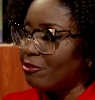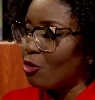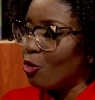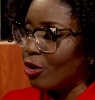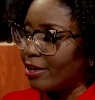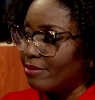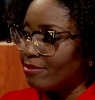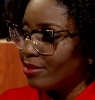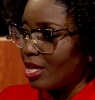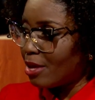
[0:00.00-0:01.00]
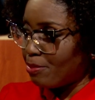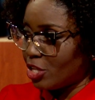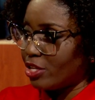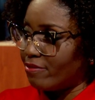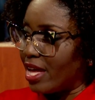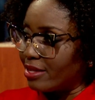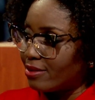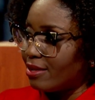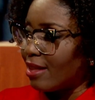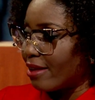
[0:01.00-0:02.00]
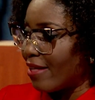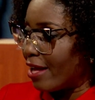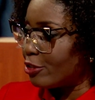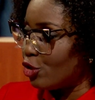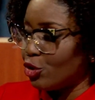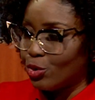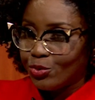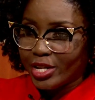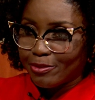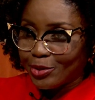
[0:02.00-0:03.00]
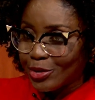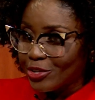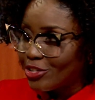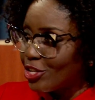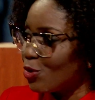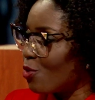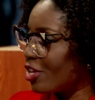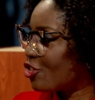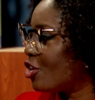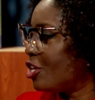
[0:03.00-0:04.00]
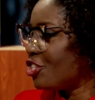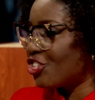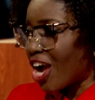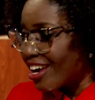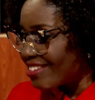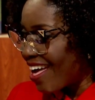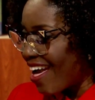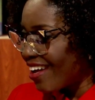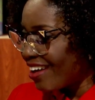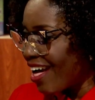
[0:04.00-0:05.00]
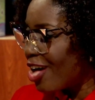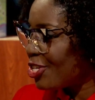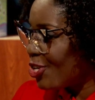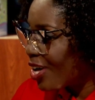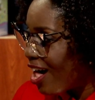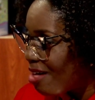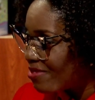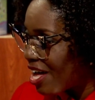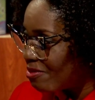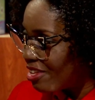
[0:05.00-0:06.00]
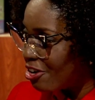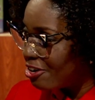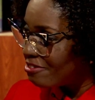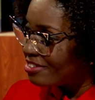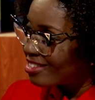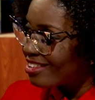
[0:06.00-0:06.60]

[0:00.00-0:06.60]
for a pitch event like that? Do you read books? Do you watch Shark Tank? How do you calm down nerves?